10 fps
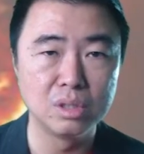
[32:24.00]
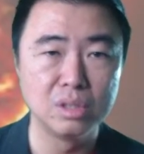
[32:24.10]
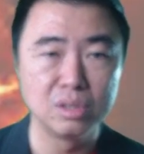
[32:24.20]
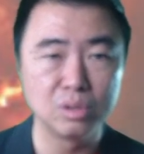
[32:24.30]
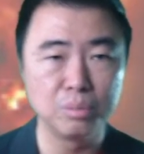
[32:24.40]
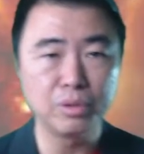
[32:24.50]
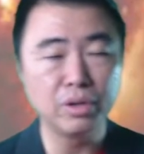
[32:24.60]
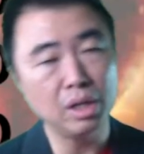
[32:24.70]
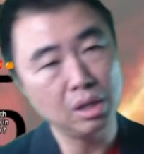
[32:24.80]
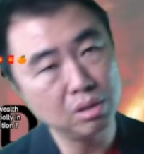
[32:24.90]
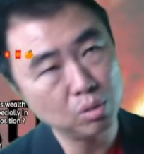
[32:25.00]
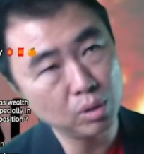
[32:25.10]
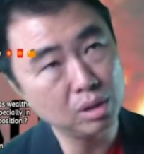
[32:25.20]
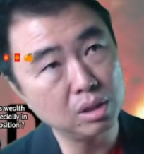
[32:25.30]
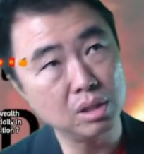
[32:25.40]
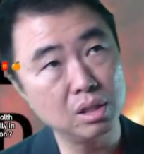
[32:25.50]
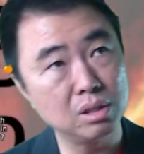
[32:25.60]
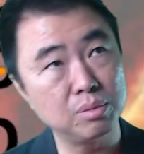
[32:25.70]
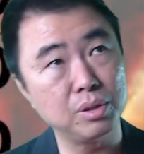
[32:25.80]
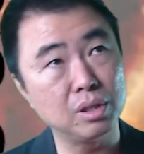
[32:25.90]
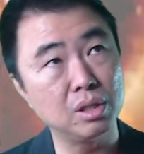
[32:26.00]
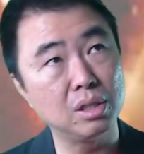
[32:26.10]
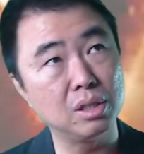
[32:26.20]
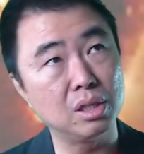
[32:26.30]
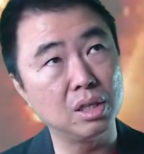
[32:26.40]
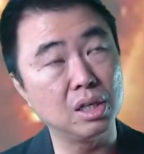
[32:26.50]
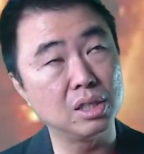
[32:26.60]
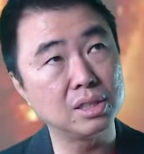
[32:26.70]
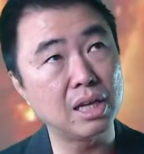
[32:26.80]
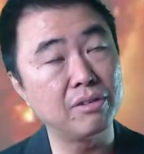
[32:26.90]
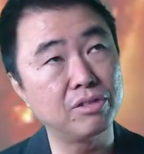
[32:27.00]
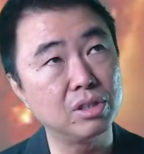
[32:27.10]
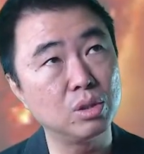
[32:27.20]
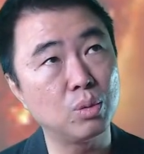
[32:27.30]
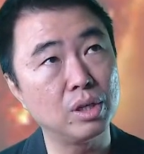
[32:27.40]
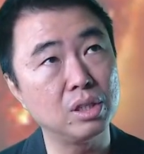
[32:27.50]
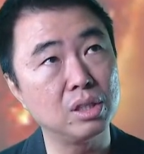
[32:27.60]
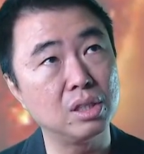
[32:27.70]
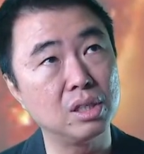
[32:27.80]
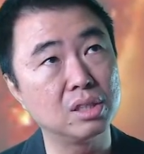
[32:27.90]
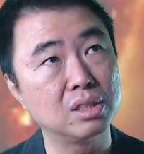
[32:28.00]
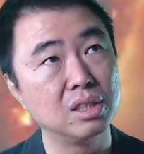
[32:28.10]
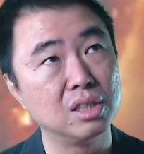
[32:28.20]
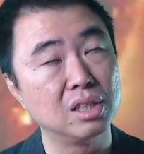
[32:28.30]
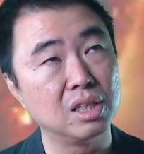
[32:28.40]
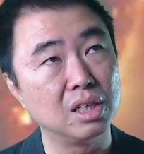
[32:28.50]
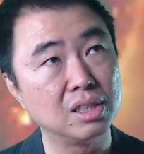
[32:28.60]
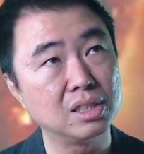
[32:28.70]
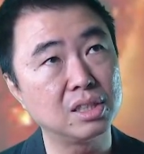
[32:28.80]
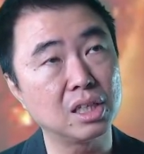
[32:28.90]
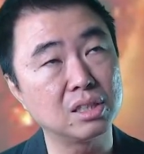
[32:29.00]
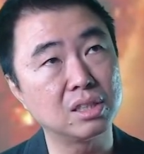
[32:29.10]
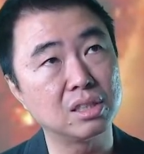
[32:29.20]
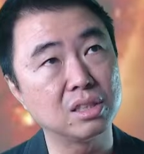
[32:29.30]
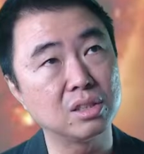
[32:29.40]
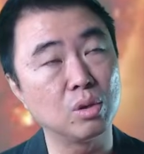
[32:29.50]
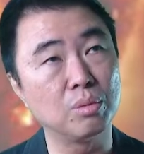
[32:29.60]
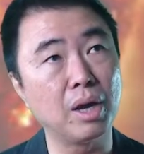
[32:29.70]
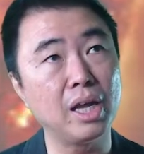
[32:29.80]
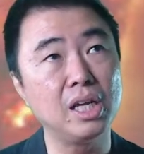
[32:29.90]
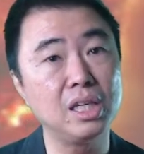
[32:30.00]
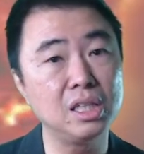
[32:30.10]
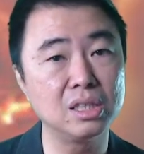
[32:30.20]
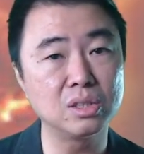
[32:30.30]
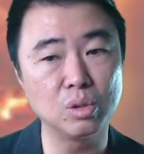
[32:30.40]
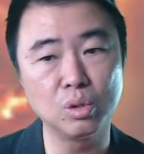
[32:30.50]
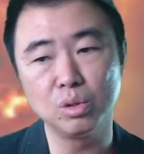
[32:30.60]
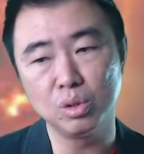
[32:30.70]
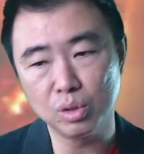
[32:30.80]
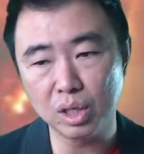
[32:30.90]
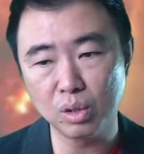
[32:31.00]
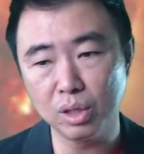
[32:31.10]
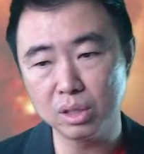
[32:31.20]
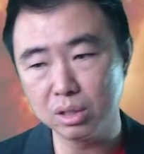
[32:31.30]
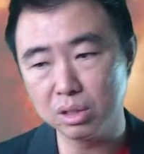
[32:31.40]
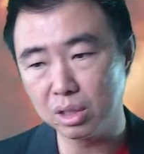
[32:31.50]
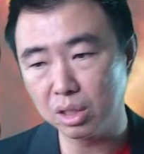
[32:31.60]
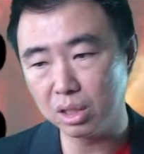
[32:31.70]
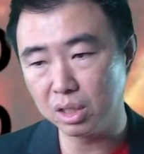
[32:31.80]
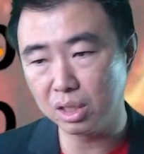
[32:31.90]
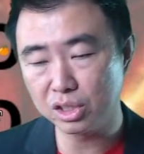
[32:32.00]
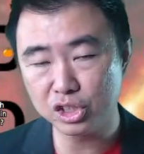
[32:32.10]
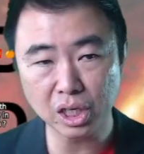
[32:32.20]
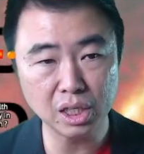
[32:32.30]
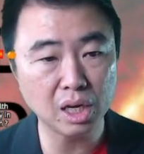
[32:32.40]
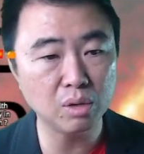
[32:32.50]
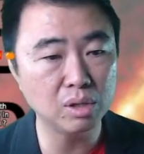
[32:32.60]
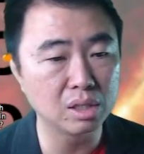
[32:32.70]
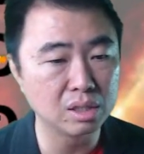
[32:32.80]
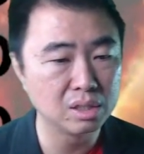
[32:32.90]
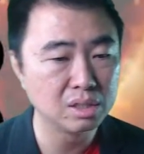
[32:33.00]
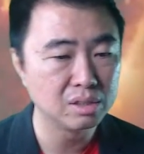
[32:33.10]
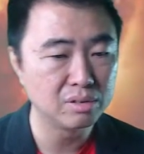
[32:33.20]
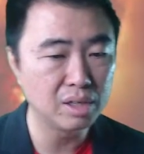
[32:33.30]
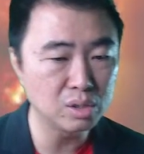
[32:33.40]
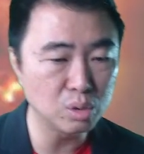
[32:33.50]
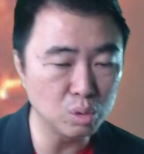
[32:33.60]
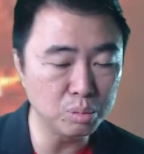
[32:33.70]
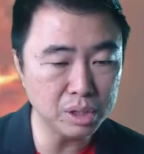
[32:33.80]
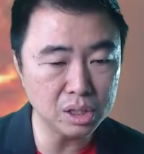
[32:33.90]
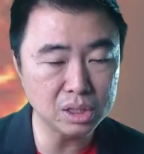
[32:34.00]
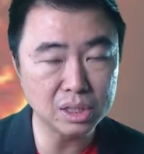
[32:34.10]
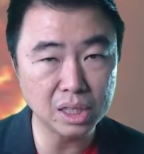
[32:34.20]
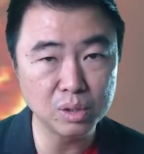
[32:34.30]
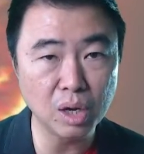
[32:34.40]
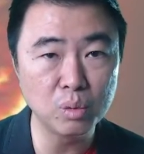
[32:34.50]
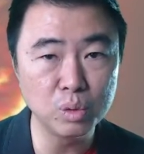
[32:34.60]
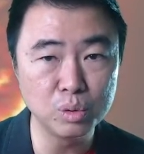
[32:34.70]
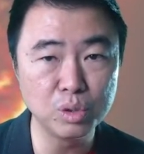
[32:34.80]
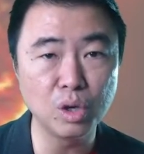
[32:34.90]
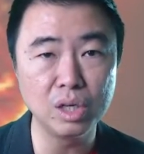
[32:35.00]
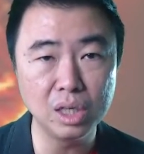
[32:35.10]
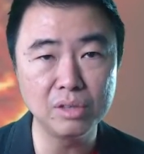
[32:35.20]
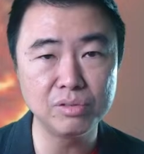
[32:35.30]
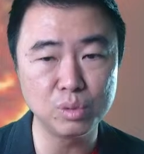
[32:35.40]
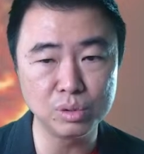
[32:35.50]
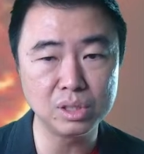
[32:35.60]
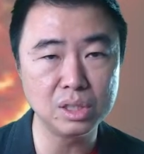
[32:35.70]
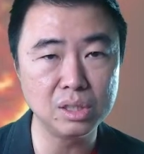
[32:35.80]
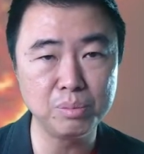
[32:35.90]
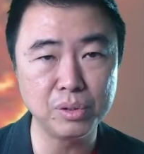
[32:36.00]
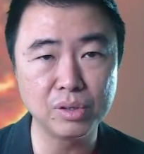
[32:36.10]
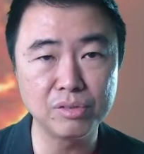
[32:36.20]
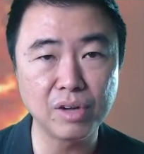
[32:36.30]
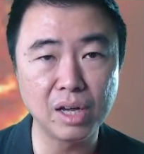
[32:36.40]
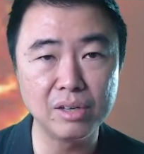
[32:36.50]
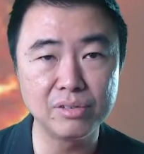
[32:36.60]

So period 8 20 years, period 7 20 years, 6 so about 80 years ago. You can go and check it out lah. Right, so to me, is that I will not live to see period 5